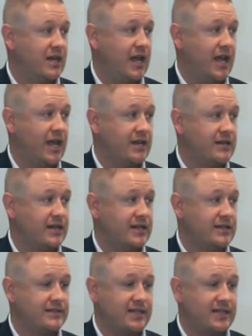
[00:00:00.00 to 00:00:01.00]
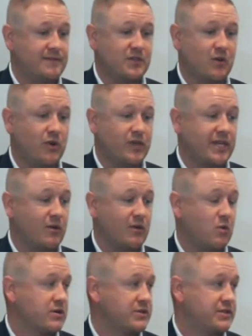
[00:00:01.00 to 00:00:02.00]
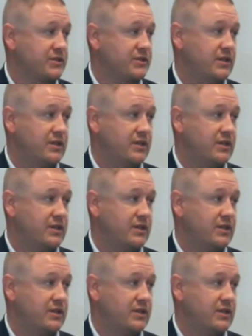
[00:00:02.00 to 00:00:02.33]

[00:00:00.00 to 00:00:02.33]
and it seems to only get worse.